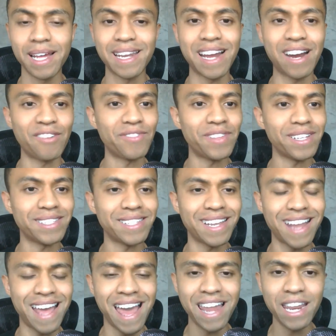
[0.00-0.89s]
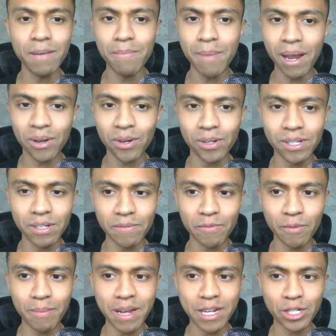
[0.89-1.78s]
Now, if they send any medical
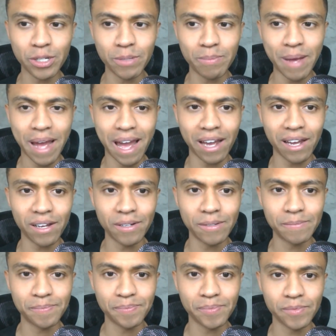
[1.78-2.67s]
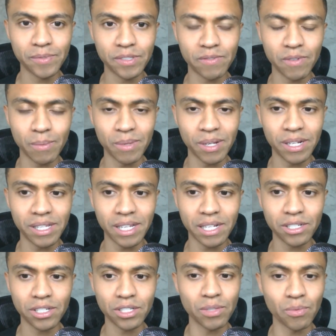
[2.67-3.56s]
information back from the
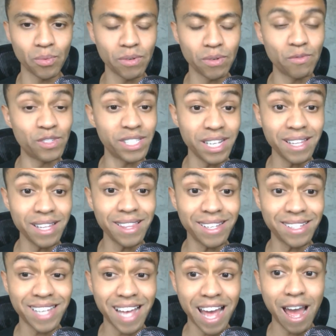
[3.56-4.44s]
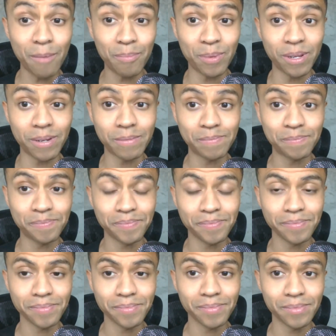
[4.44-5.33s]
collectors, and we've seen this happen,
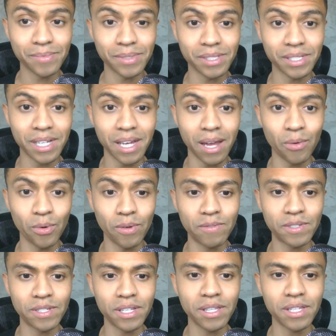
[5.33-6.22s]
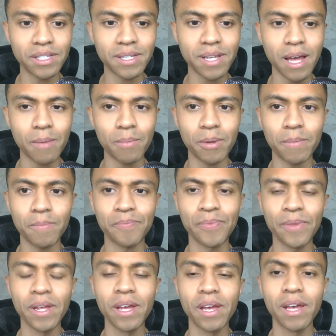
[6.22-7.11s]
okay, we've seen this happen.
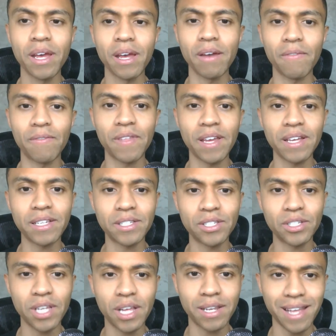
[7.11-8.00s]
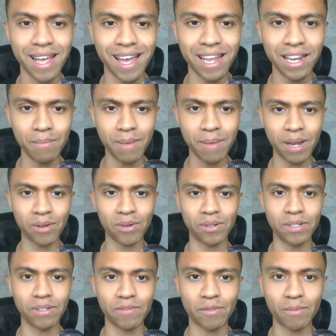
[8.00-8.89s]
If they send any
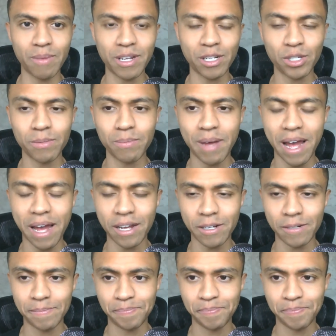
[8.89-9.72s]
medical information back,